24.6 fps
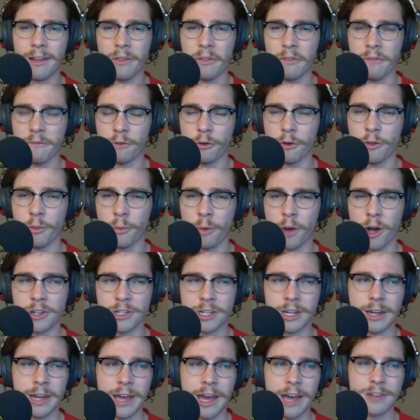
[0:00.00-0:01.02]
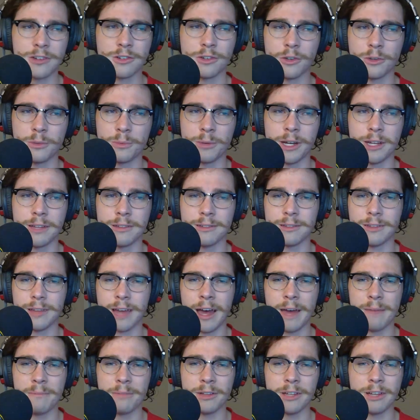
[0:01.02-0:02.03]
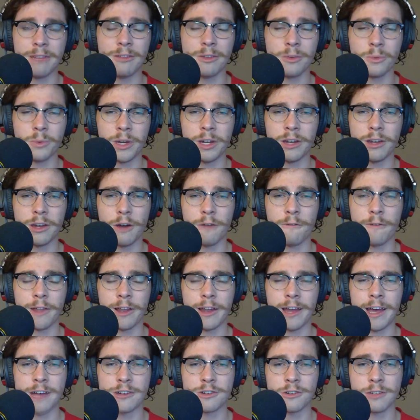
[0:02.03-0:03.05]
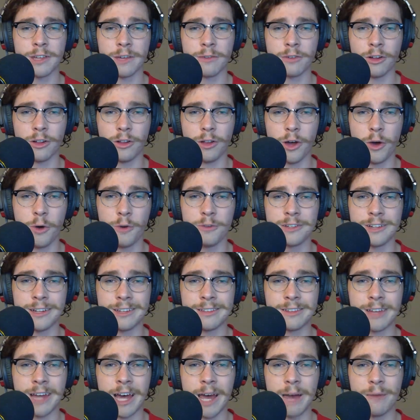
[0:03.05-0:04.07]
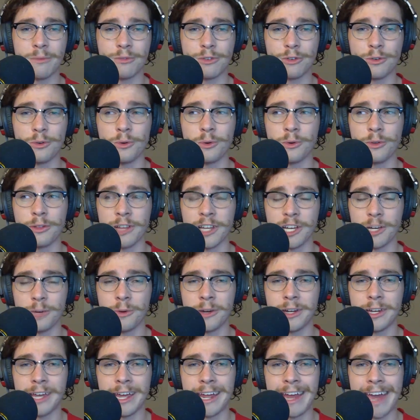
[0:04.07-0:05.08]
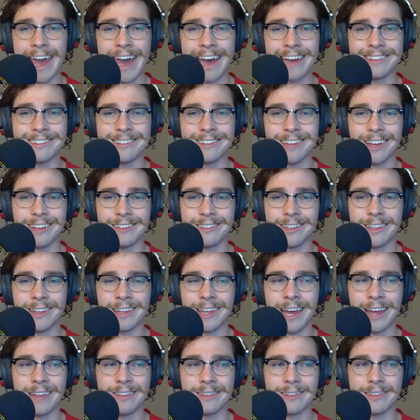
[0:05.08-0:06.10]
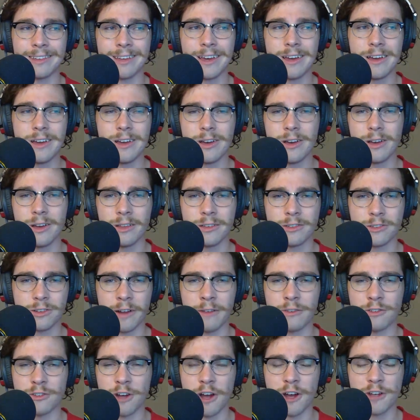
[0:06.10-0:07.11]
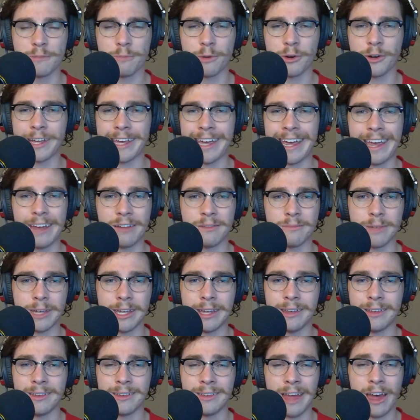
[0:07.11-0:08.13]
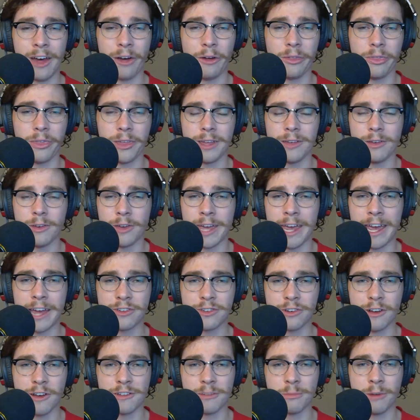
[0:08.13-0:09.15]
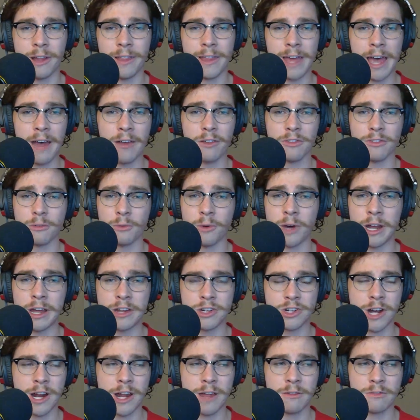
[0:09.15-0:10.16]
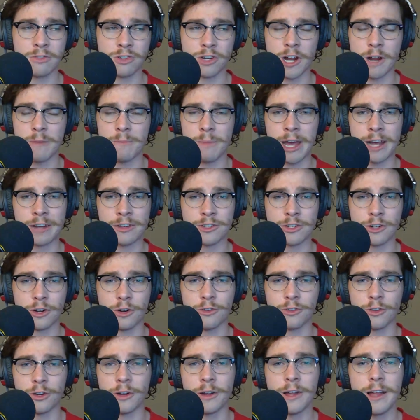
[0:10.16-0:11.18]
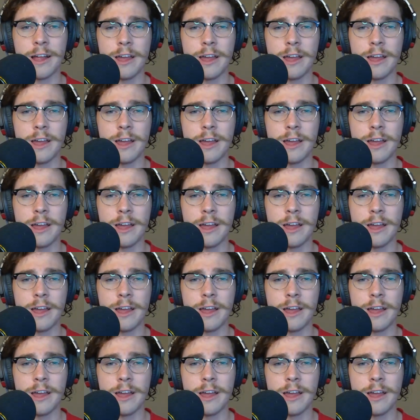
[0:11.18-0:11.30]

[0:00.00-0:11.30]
for the Washington Nationals, but I believe the window for the Nationals have closed, and it's time to liquidate assets, and that's Steven Strasburg can't be healthy. You can't trust him on that, so why not try to trade Max Scherzer